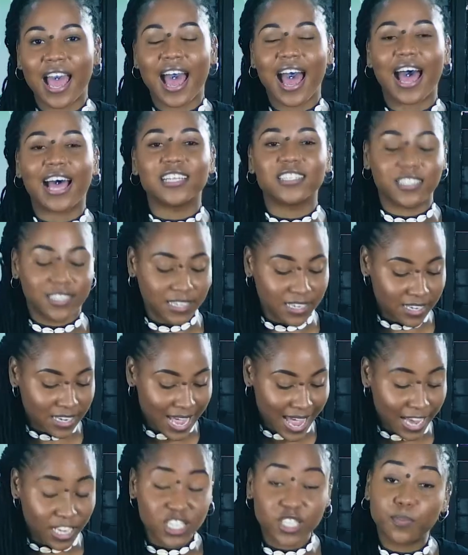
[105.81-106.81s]
had to
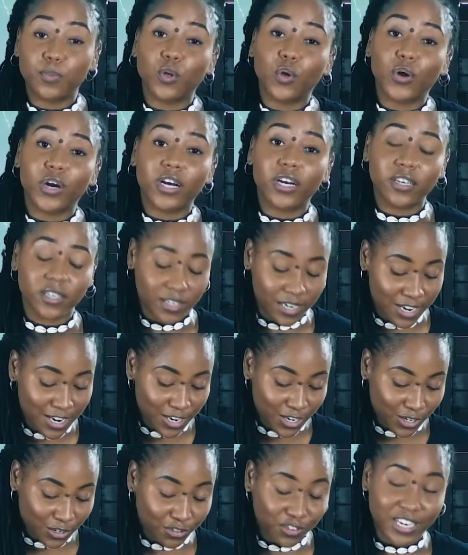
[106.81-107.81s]
explore,
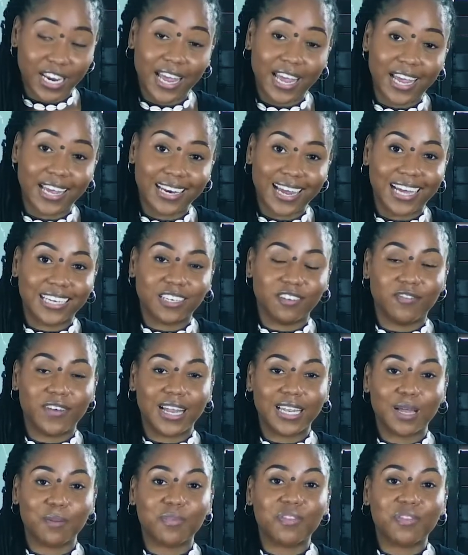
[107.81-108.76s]
create, and develop